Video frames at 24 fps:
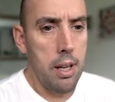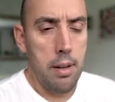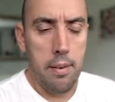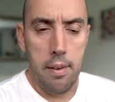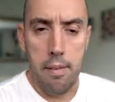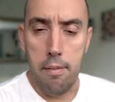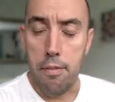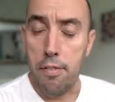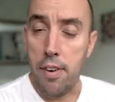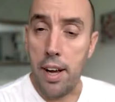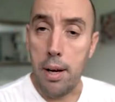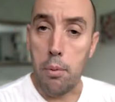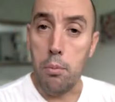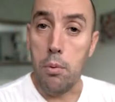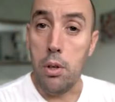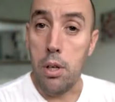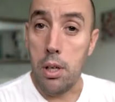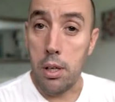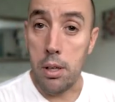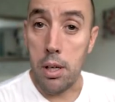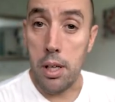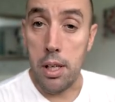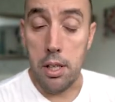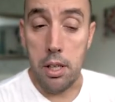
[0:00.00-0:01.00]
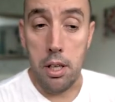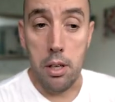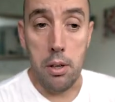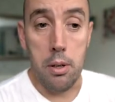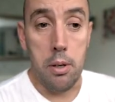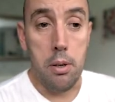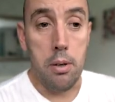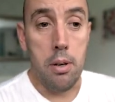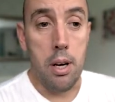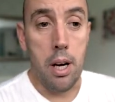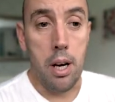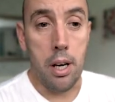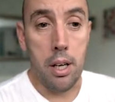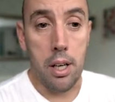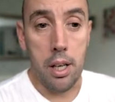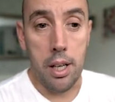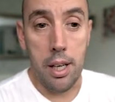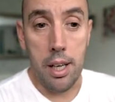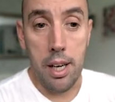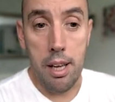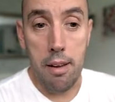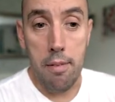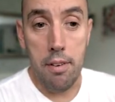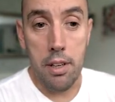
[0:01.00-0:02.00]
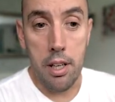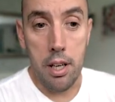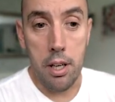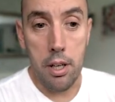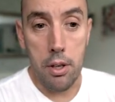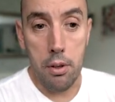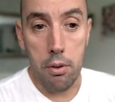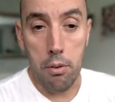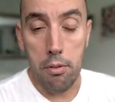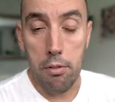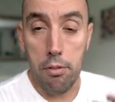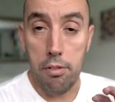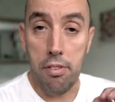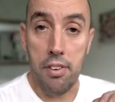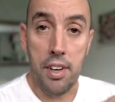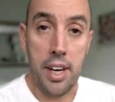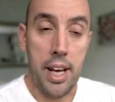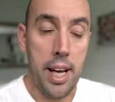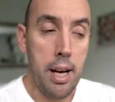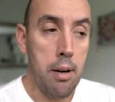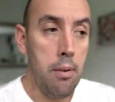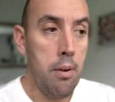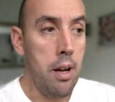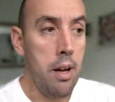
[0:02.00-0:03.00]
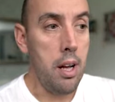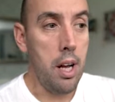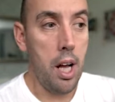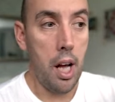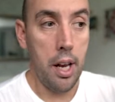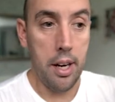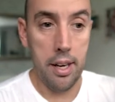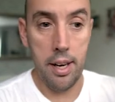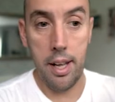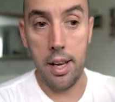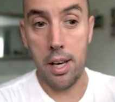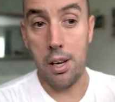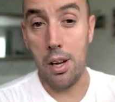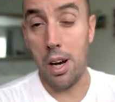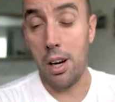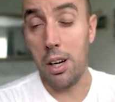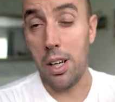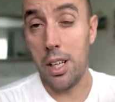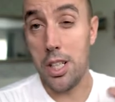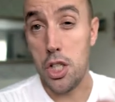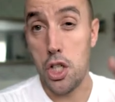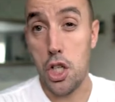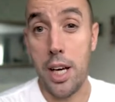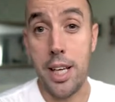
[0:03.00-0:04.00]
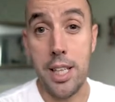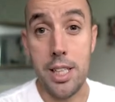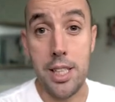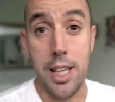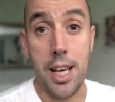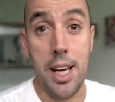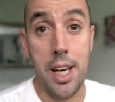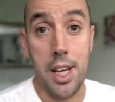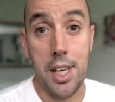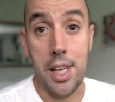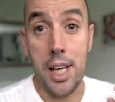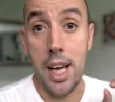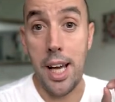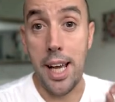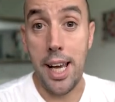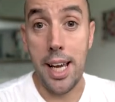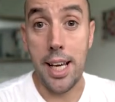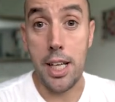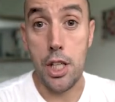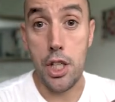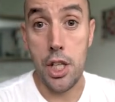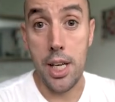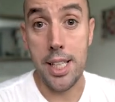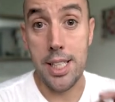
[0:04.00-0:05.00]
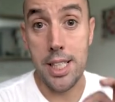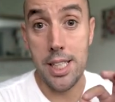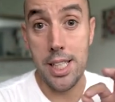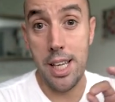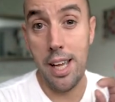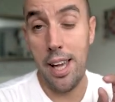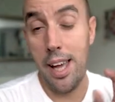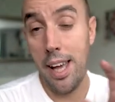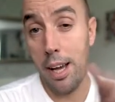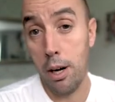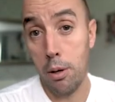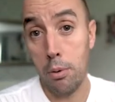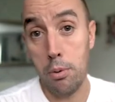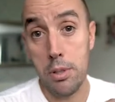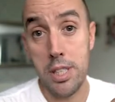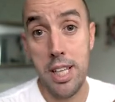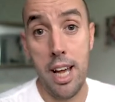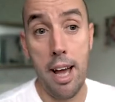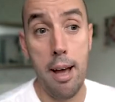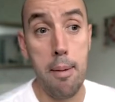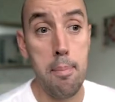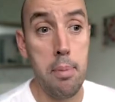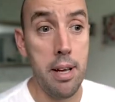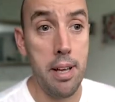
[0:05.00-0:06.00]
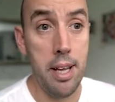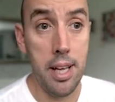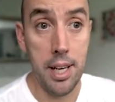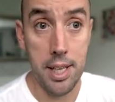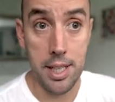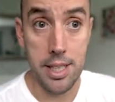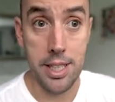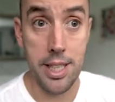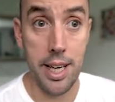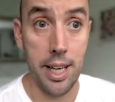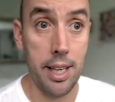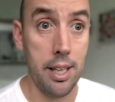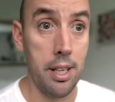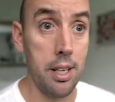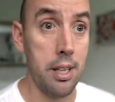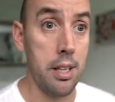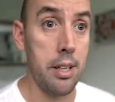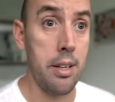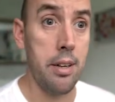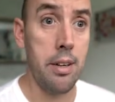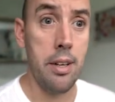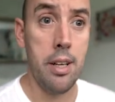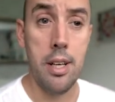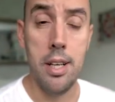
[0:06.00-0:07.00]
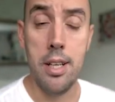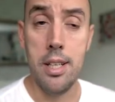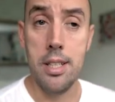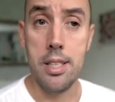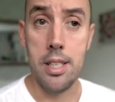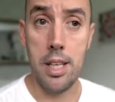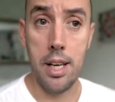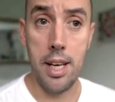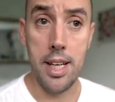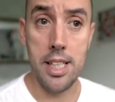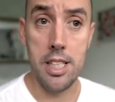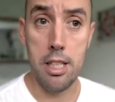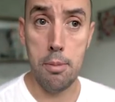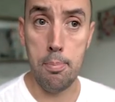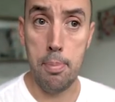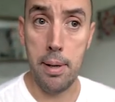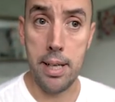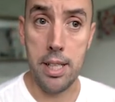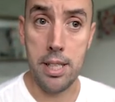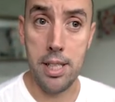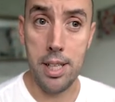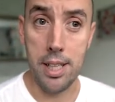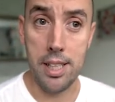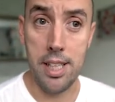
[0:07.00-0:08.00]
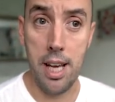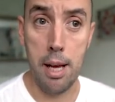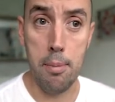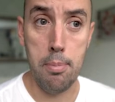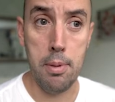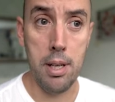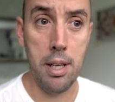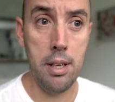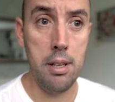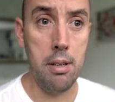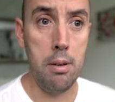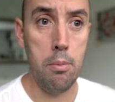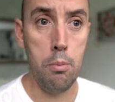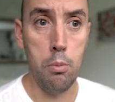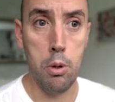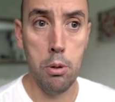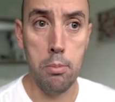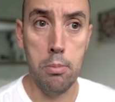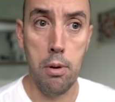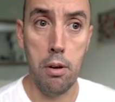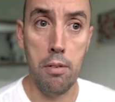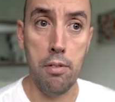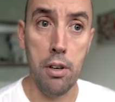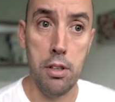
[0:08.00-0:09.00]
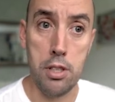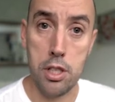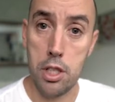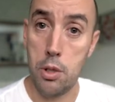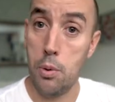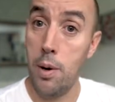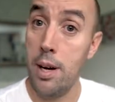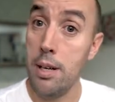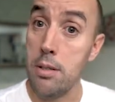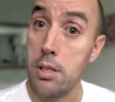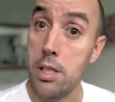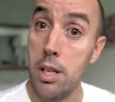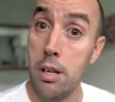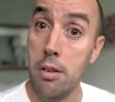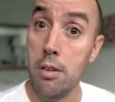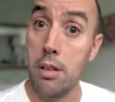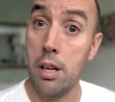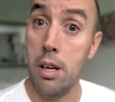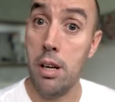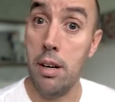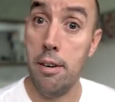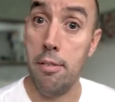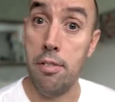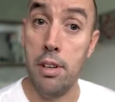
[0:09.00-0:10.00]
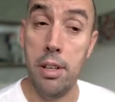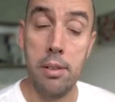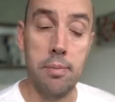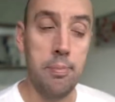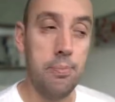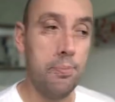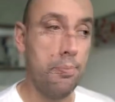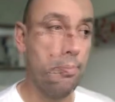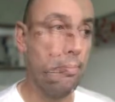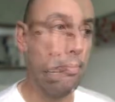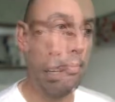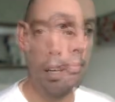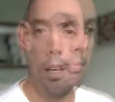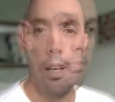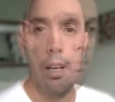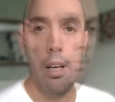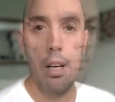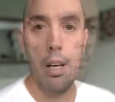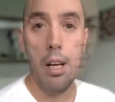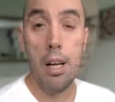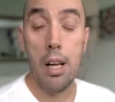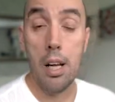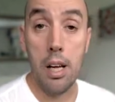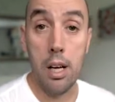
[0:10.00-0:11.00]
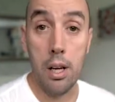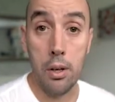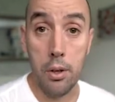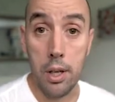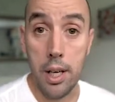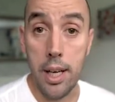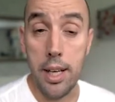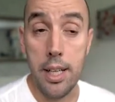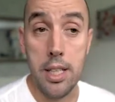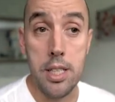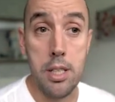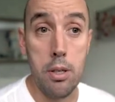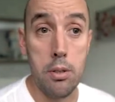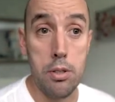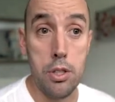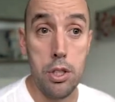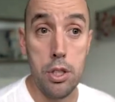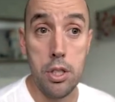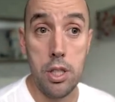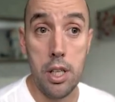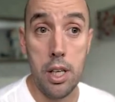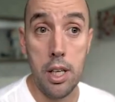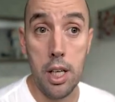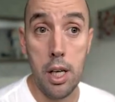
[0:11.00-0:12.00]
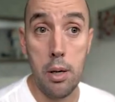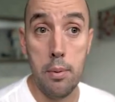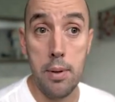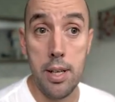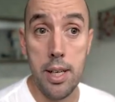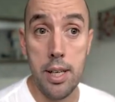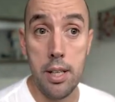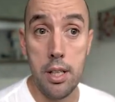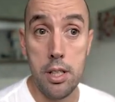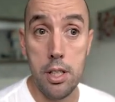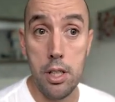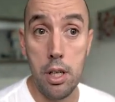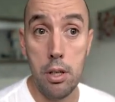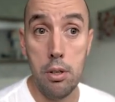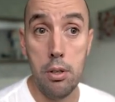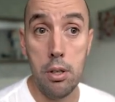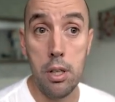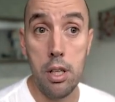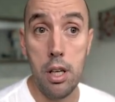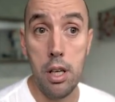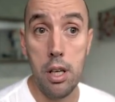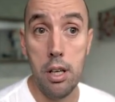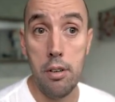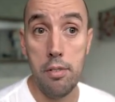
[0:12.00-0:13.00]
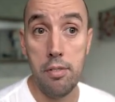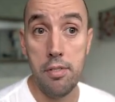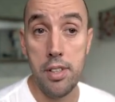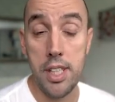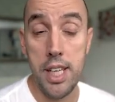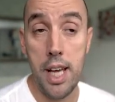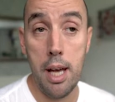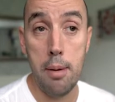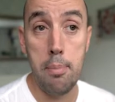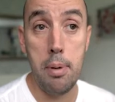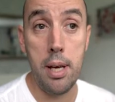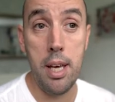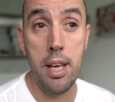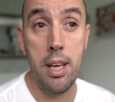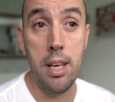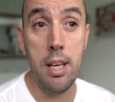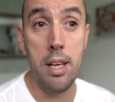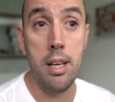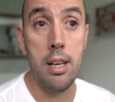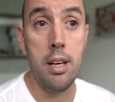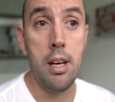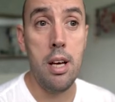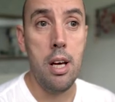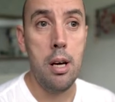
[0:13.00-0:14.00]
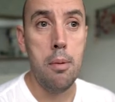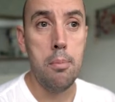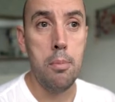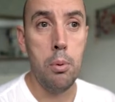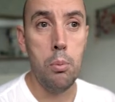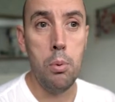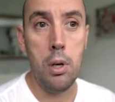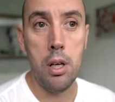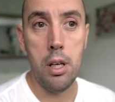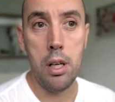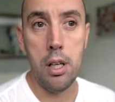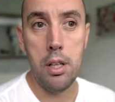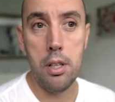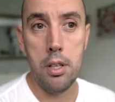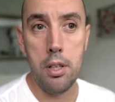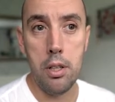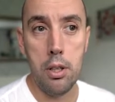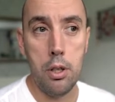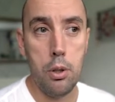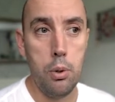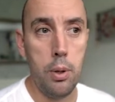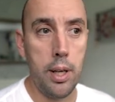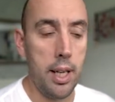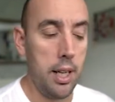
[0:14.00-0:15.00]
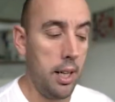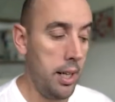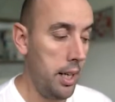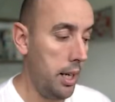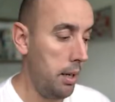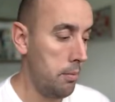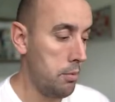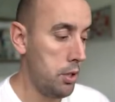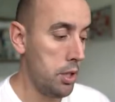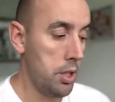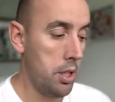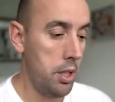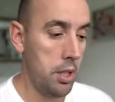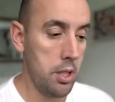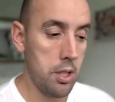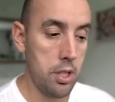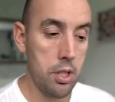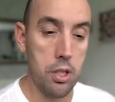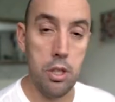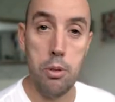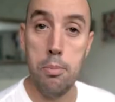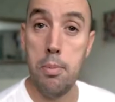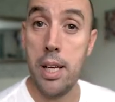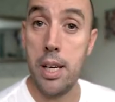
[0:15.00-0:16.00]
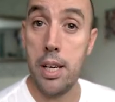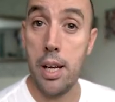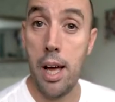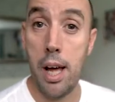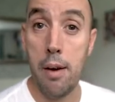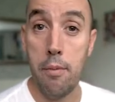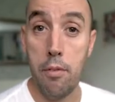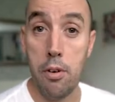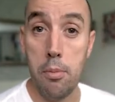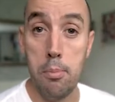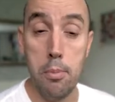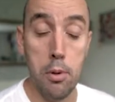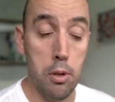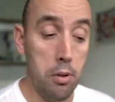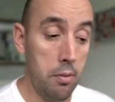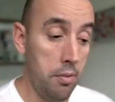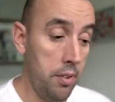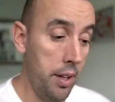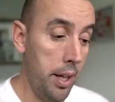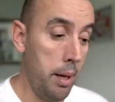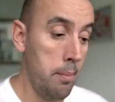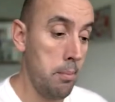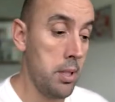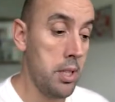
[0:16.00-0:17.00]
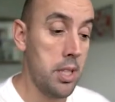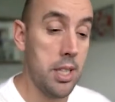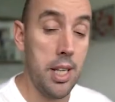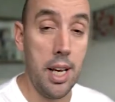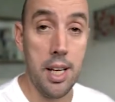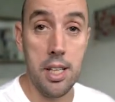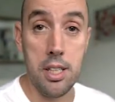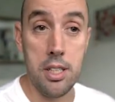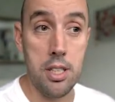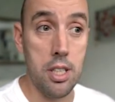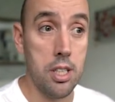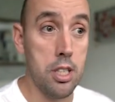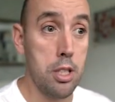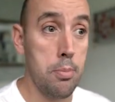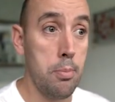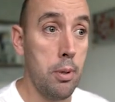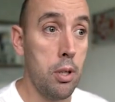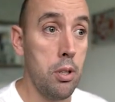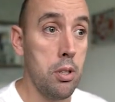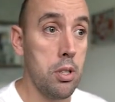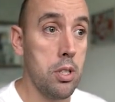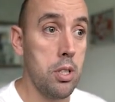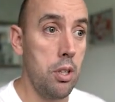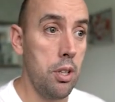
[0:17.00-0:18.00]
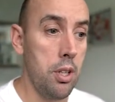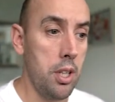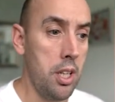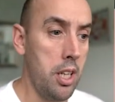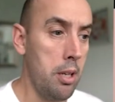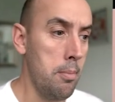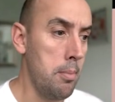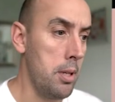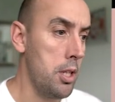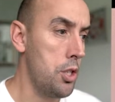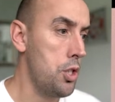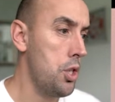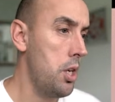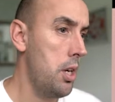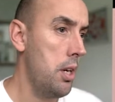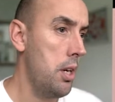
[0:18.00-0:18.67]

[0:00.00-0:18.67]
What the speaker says: In fact, what I'm going to do, I'm going to leave it at 0 for now, and then I'm going to change that in HSL tab in a second. So that's the basic tab done. We'll move on to our tone curve. Okay, so I was just going to go in the tone curve tab here. What I'm going to do quickly, I'm just going to zoom in and remove them sensor spots on the image.